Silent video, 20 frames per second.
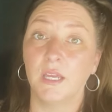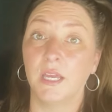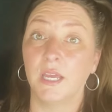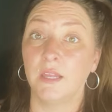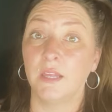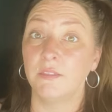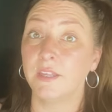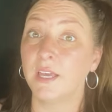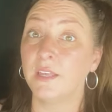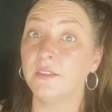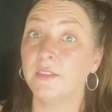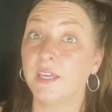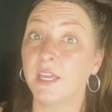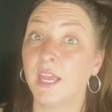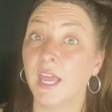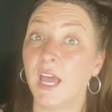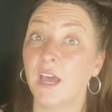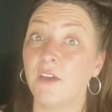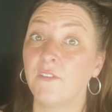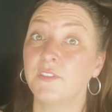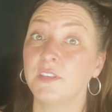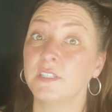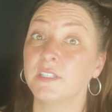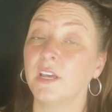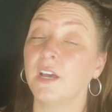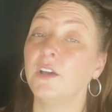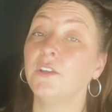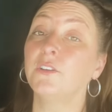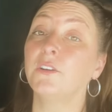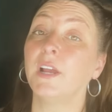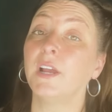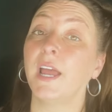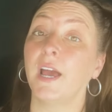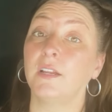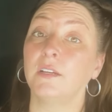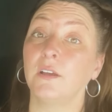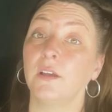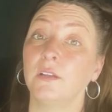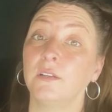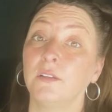And then they have this other
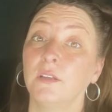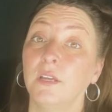add-on